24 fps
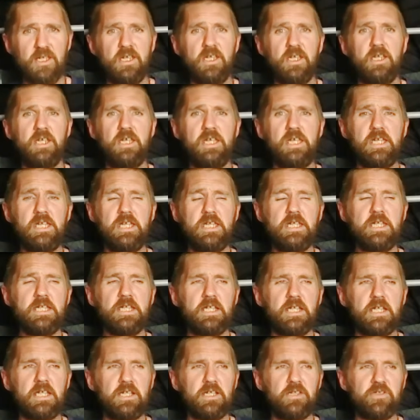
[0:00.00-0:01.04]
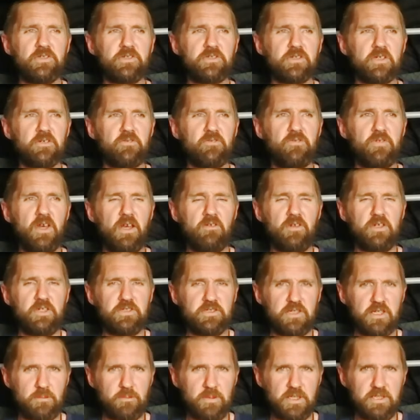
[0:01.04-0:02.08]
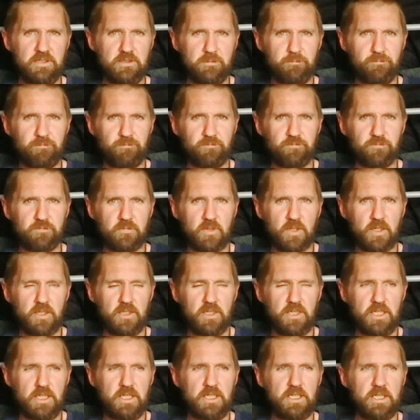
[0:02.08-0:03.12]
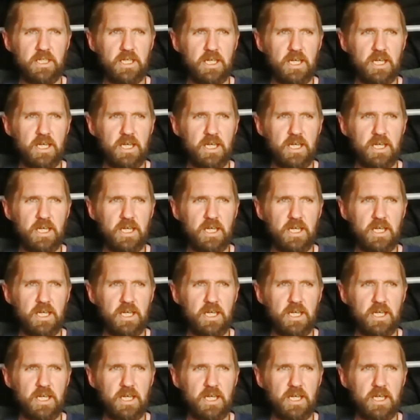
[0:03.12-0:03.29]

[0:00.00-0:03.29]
He is very timid. He